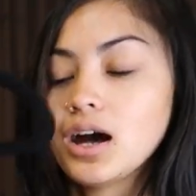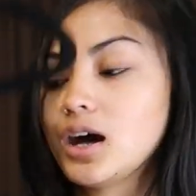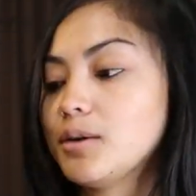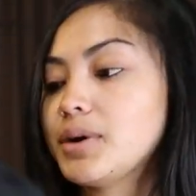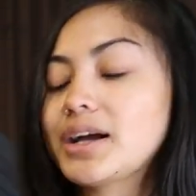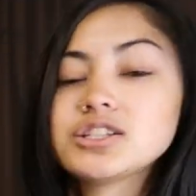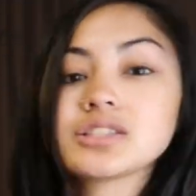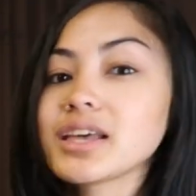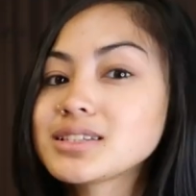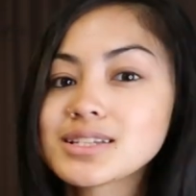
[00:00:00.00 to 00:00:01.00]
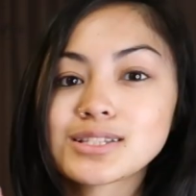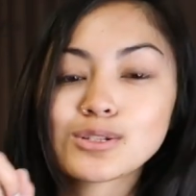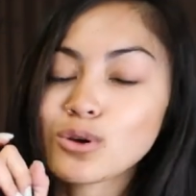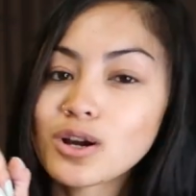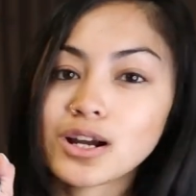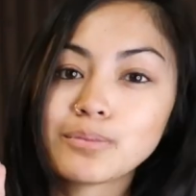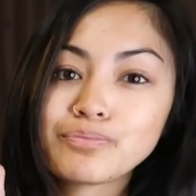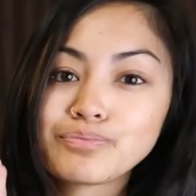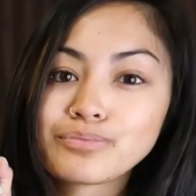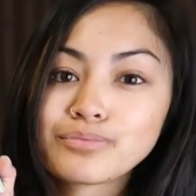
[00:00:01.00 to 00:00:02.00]
Um, I just like to store
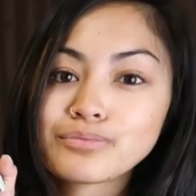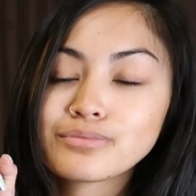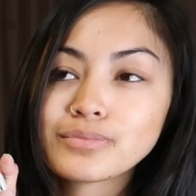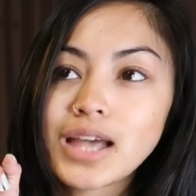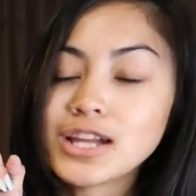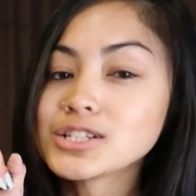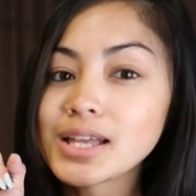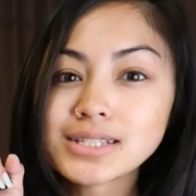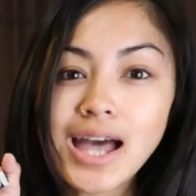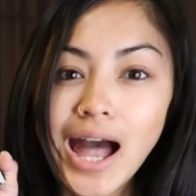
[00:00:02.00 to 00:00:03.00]
I just like to